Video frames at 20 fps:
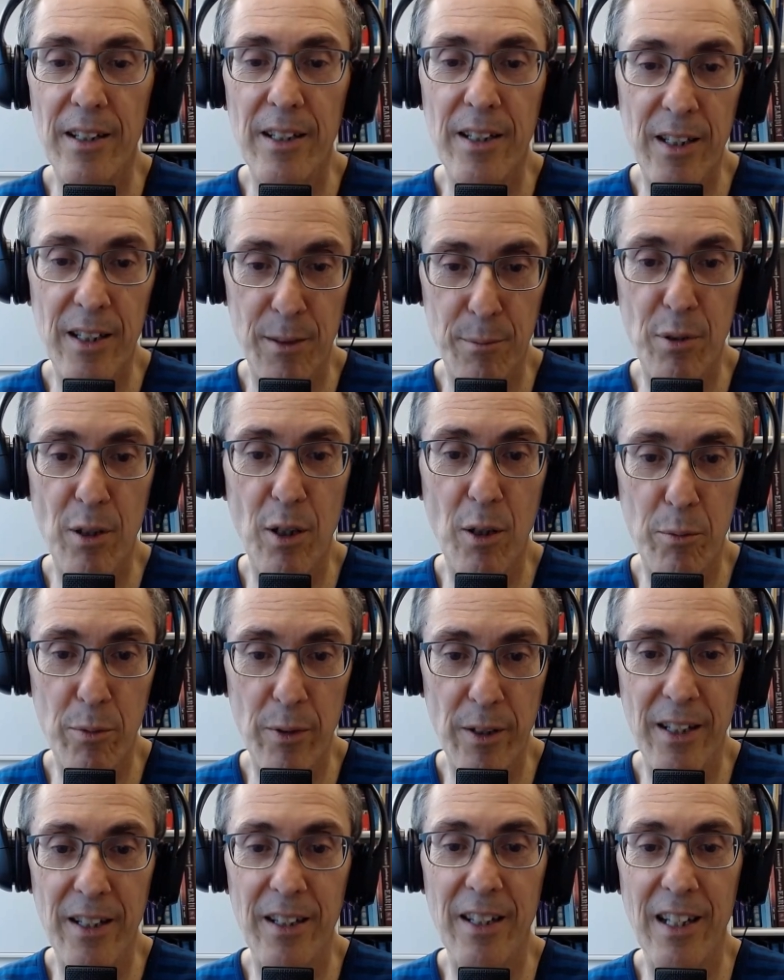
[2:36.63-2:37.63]

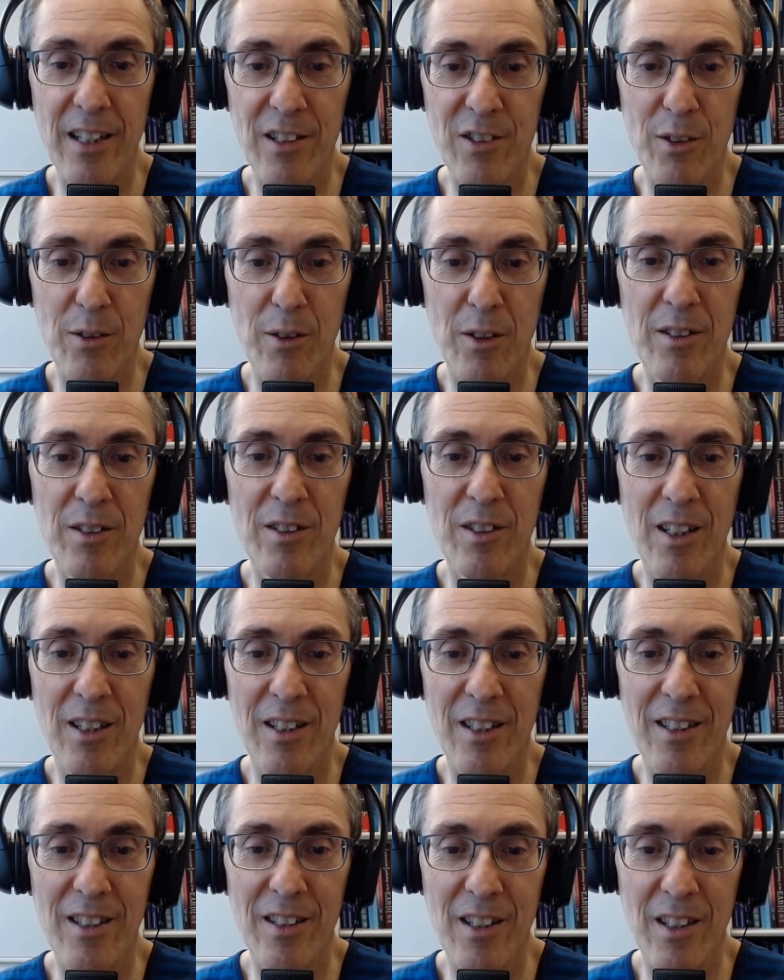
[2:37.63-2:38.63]
inappropriate nasal
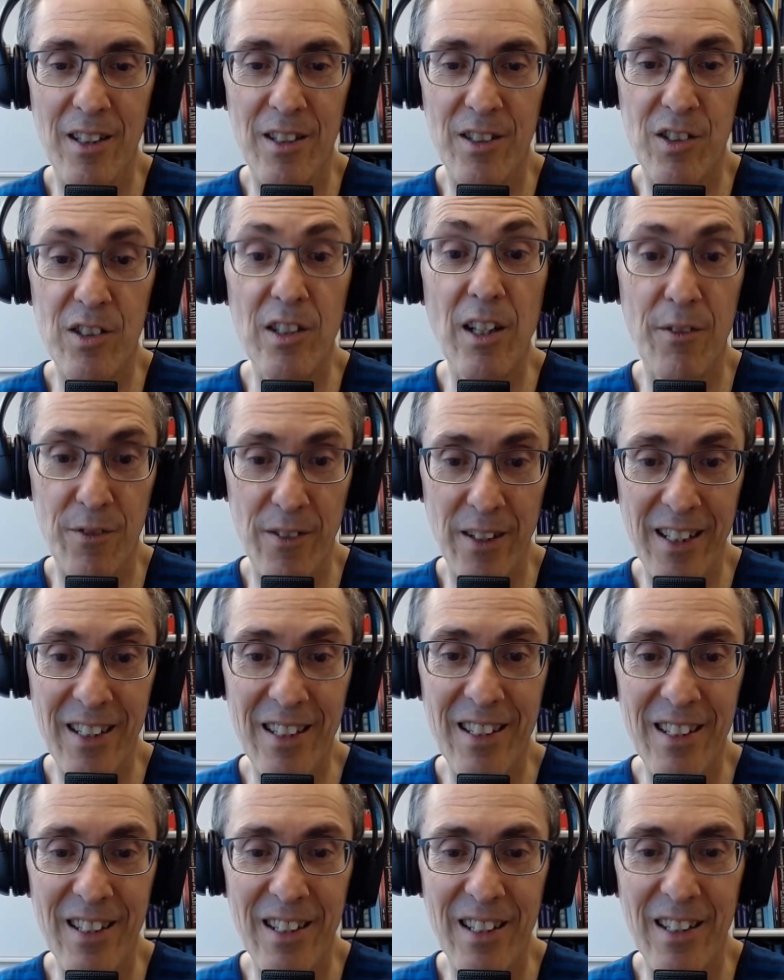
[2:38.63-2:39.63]
sniffing,